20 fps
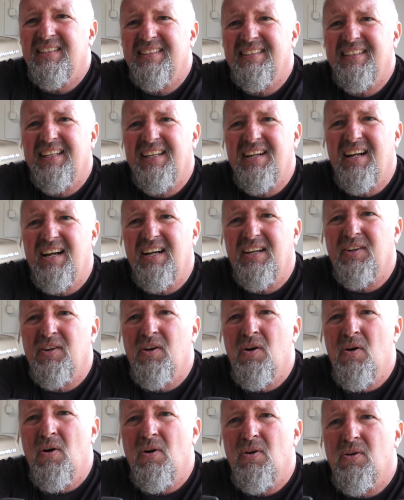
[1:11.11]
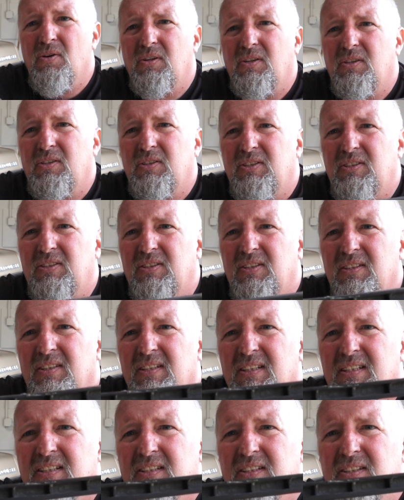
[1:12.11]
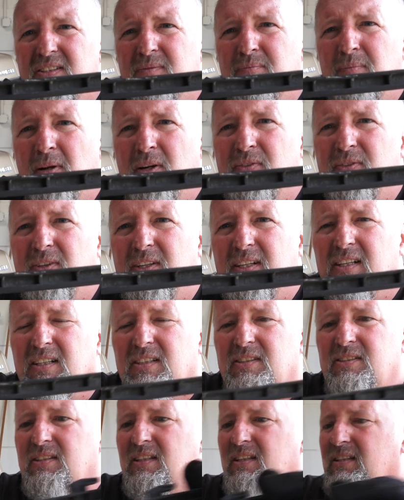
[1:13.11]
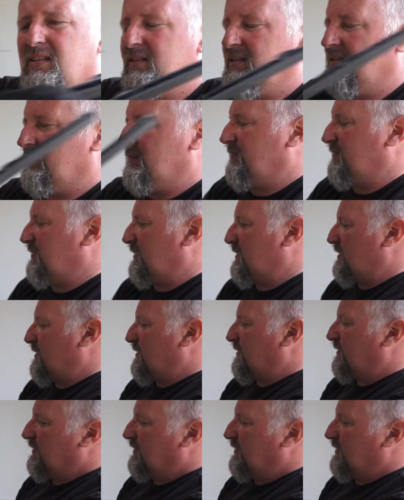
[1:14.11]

there are hooks. You perfectly see it in the video.